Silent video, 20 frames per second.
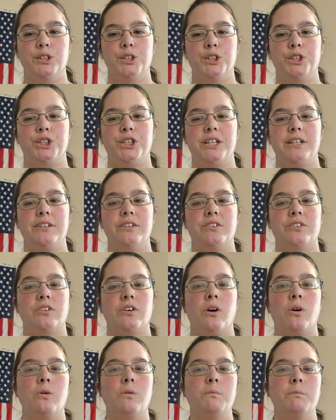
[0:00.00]
She is
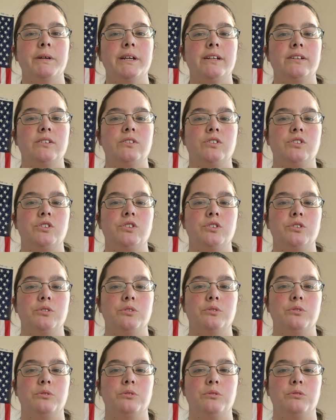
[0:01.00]
hoping
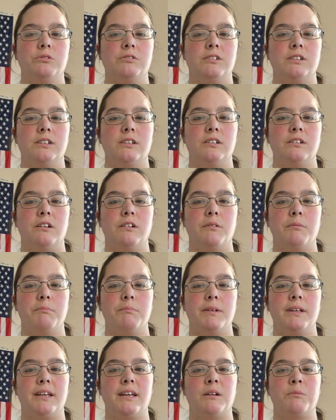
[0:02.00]
to
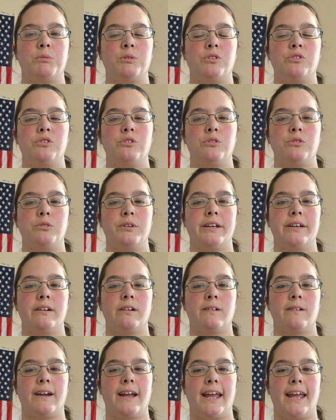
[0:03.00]
be able to get
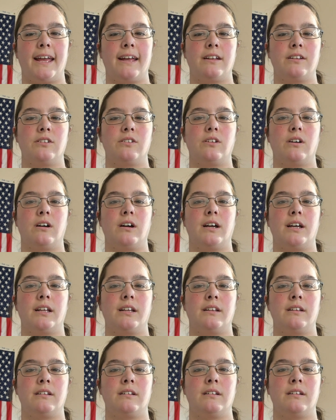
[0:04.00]
her hands
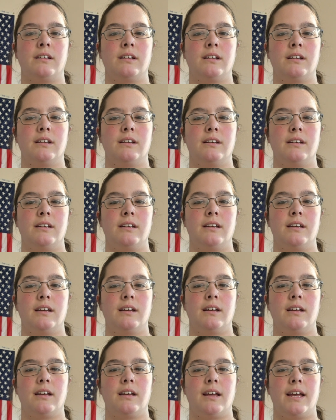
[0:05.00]
on
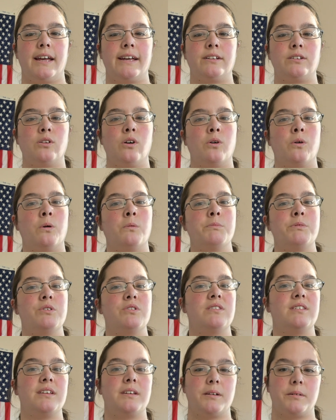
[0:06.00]
a local
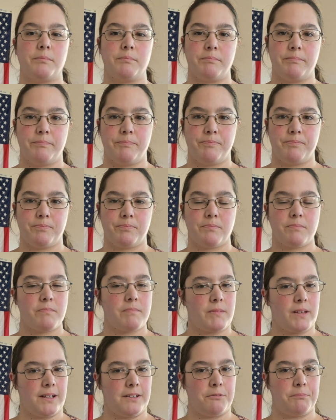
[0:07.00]
museum.
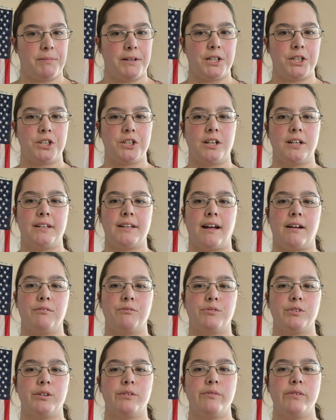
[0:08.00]
It's been shut
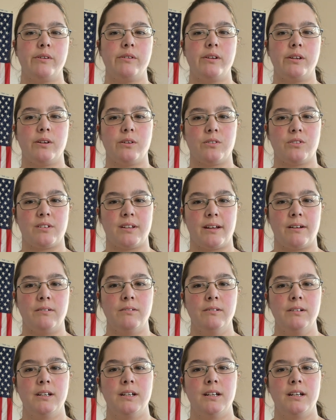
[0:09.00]
down for a few years
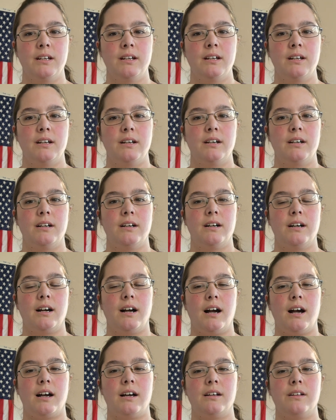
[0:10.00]
now.
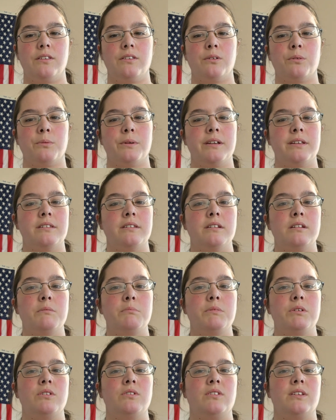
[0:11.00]
The reason the
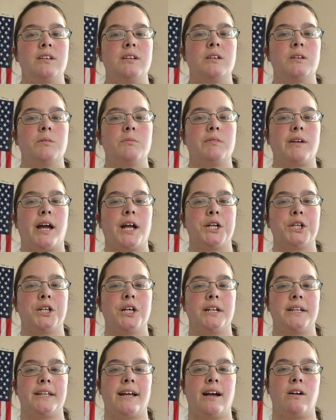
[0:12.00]
museum got
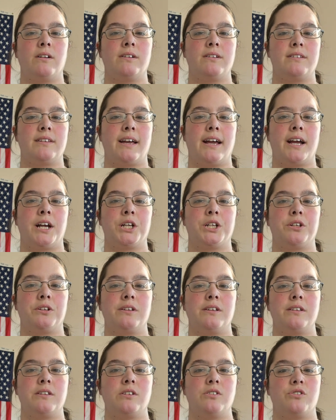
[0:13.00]
shut down is
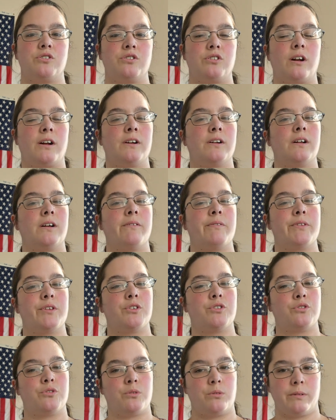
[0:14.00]
actually the start of the
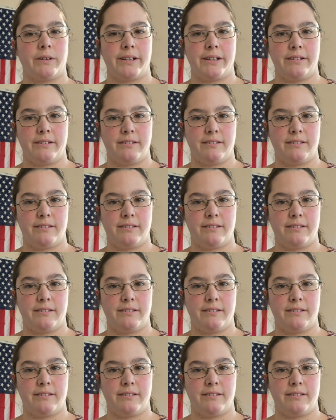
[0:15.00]
story.